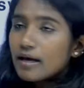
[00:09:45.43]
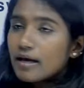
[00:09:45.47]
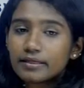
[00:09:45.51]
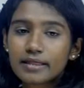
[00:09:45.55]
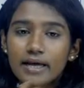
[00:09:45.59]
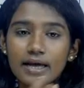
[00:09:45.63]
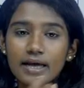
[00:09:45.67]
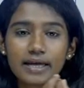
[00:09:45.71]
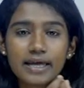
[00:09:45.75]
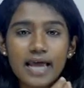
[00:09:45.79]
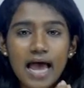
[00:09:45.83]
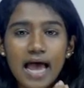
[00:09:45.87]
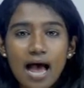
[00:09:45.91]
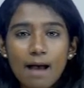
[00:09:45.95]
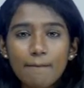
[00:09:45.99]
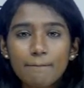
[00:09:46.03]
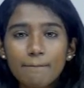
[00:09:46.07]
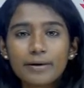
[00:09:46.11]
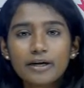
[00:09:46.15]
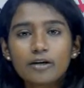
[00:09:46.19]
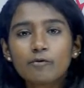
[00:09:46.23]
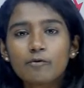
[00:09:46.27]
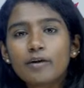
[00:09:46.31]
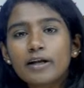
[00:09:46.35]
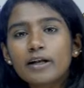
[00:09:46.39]
the gap
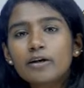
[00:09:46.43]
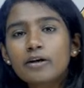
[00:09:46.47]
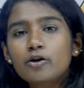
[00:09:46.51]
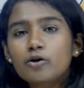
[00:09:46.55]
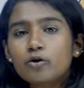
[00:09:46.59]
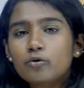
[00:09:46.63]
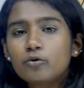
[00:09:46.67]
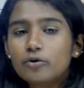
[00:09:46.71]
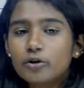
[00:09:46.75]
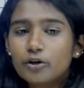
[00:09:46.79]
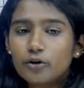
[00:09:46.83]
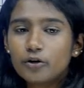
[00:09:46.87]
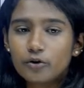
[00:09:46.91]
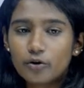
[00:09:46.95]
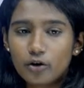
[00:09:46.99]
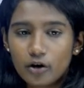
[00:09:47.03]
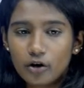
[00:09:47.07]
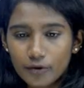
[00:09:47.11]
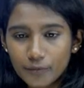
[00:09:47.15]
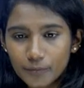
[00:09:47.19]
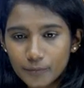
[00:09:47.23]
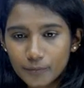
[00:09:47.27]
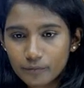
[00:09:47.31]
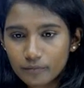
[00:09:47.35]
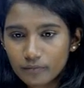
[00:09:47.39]
between two
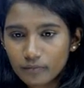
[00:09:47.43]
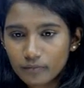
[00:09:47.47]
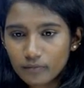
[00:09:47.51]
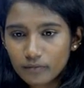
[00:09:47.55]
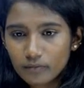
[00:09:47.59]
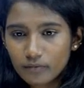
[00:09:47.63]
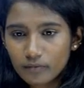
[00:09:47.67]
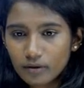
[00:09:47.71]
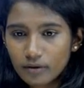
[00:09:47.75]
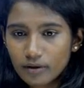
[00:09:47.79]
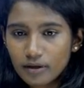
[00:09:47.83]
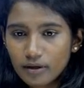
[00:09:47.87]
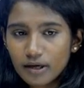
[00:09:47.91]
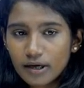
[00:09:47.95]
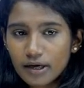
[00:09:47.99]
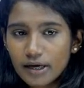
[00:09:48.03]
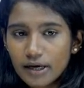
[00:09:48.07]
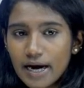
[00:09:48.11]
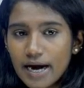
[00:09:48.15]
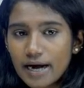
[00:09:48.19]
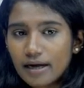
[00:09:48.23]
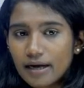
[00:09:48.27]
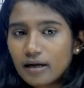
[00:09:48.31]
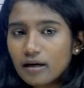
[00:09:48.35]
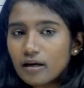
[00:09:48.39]
neuron,
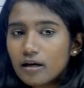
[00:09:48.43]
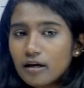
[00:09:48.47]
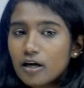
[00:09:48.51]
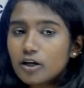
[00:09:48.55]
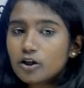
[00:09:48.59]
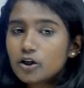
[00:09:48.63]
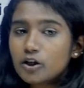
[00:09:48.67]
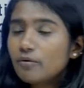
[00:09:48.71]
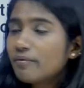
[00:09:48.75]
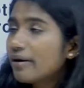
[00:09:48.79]
right? So